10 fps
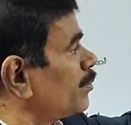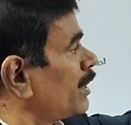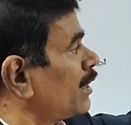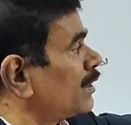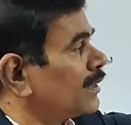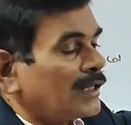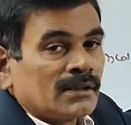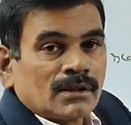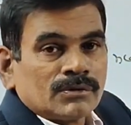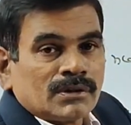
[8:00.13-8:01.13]
to 10 by 100
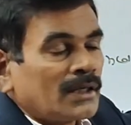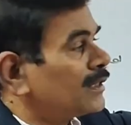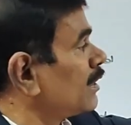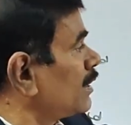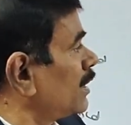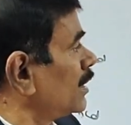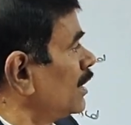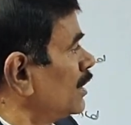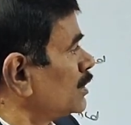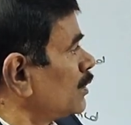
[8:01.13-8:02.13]

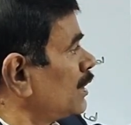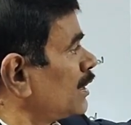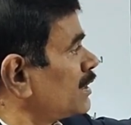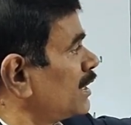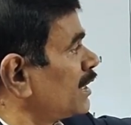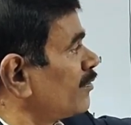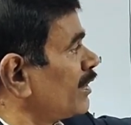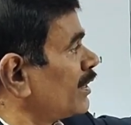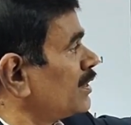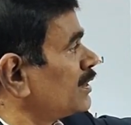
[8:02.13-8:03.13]
10,800. So the resulting
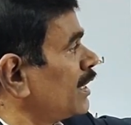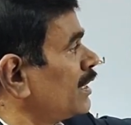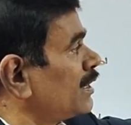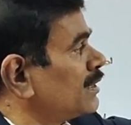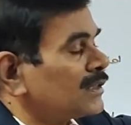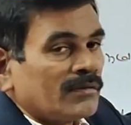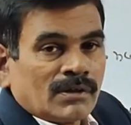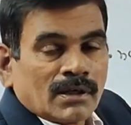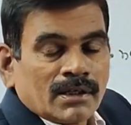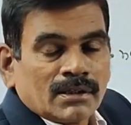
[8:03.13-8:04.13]
figure is
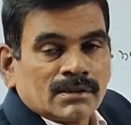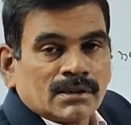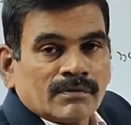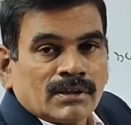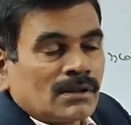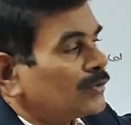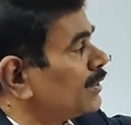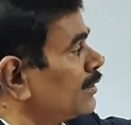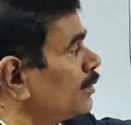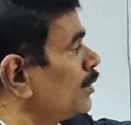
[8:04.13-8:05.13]

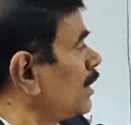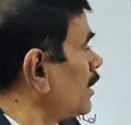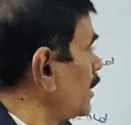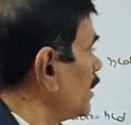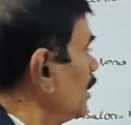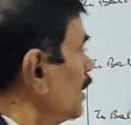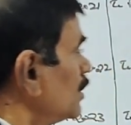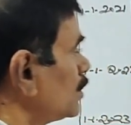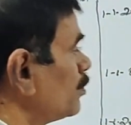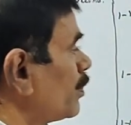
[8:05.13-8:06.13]
97,200.
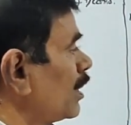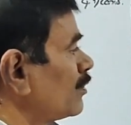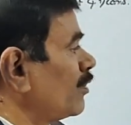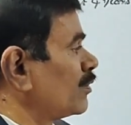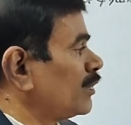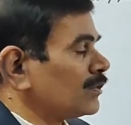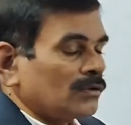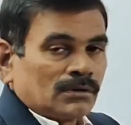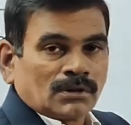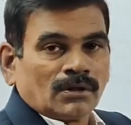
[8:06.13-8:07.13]
So brought forward
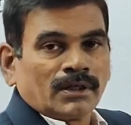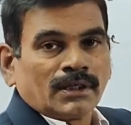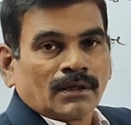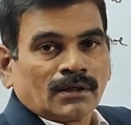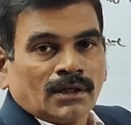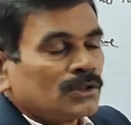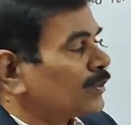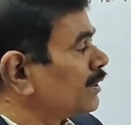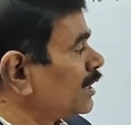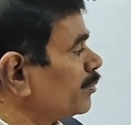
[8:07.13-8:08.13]
to third year.
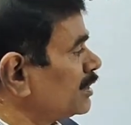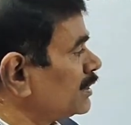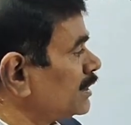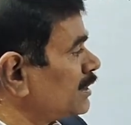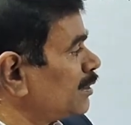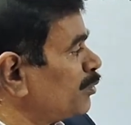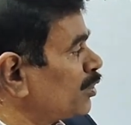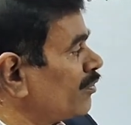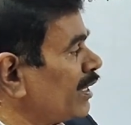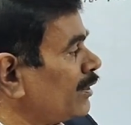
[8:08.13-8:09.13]
So that means this is the
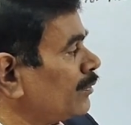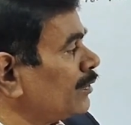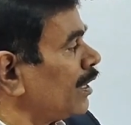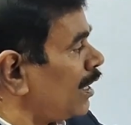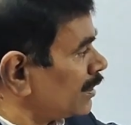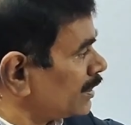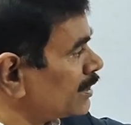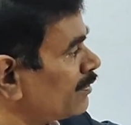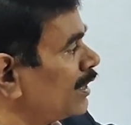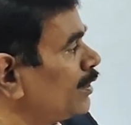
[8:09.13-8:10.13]
book value. On
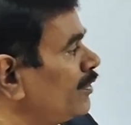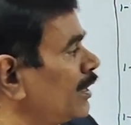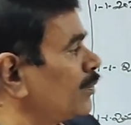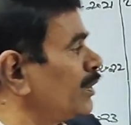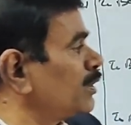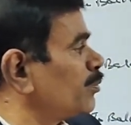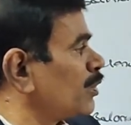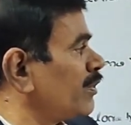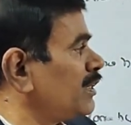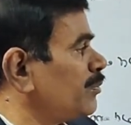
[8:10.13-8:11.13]
this value we are going to
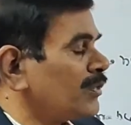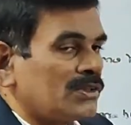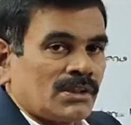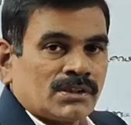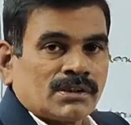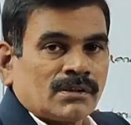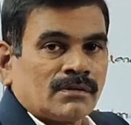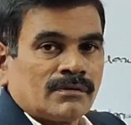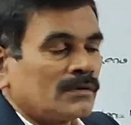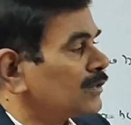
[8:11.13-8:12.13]
provide depreciation.
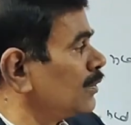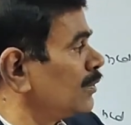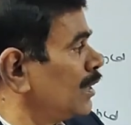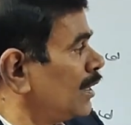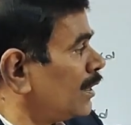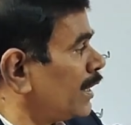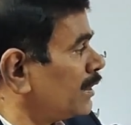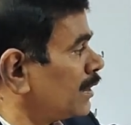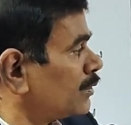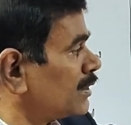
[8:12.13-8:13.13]
So
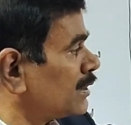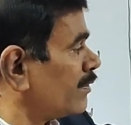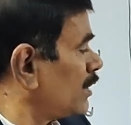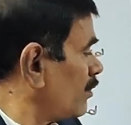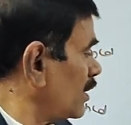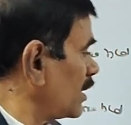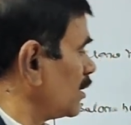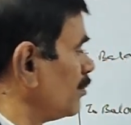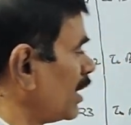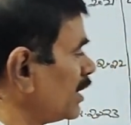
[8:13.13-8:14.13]

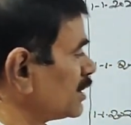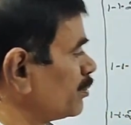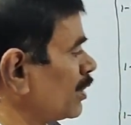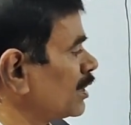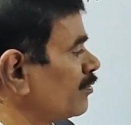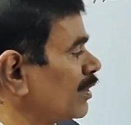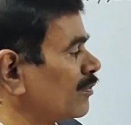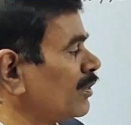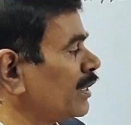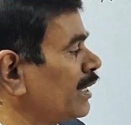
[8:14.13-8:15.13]
9,720, balance brought
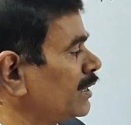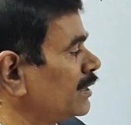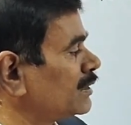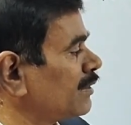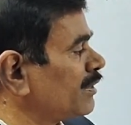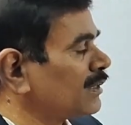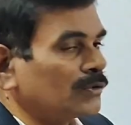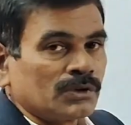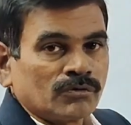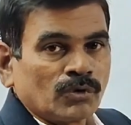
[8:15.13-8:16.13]
forward
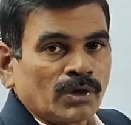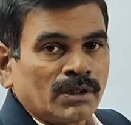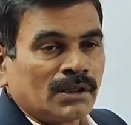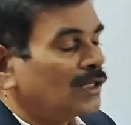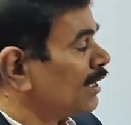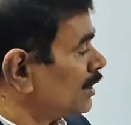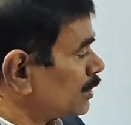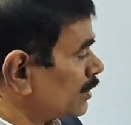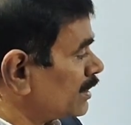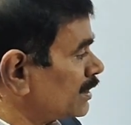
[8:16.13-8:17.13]
87,480.
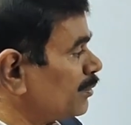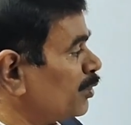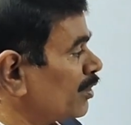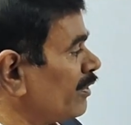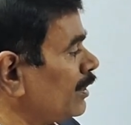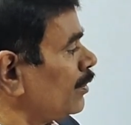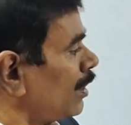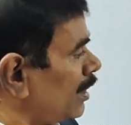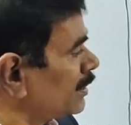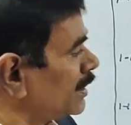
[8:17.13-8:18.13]
So this is the book
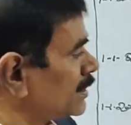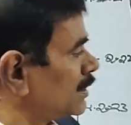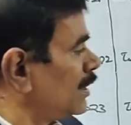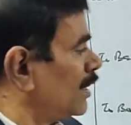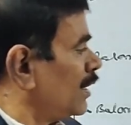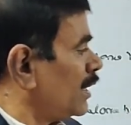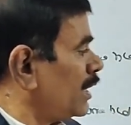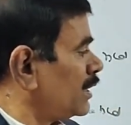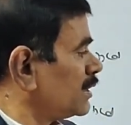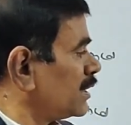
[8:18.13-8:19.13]
value. On this
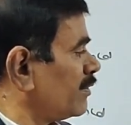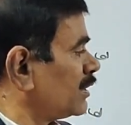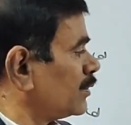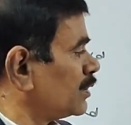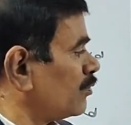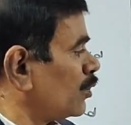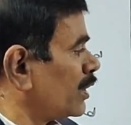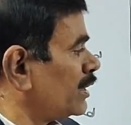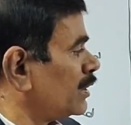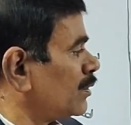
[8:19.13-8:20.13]

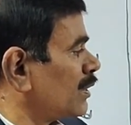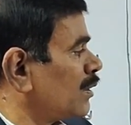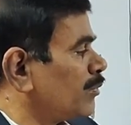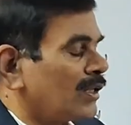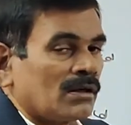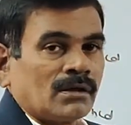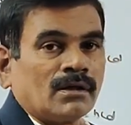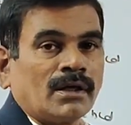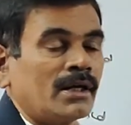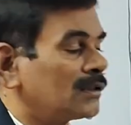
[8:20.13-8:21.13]
87,480 into 10 by
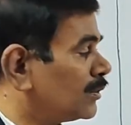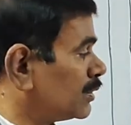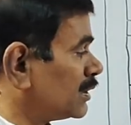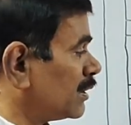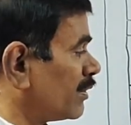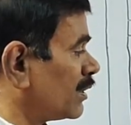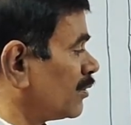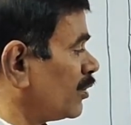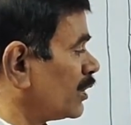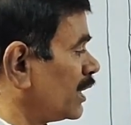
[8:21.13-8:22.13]
100,
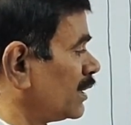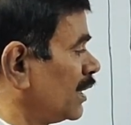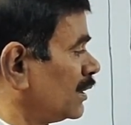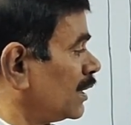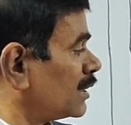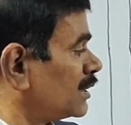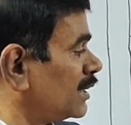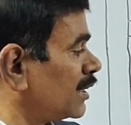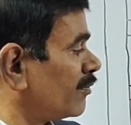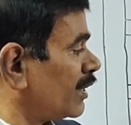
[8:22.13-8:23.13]
8,748. The
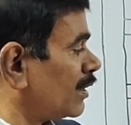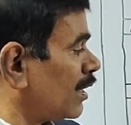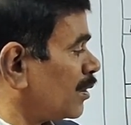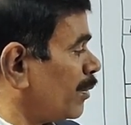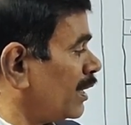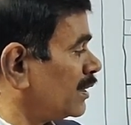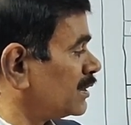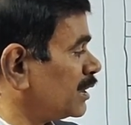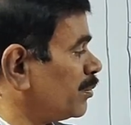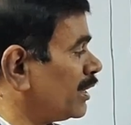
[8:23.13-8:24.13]
resulting figure or
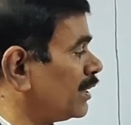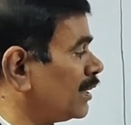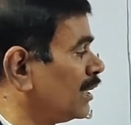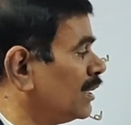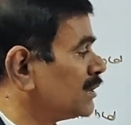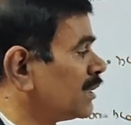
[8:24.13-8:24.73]
balance C by D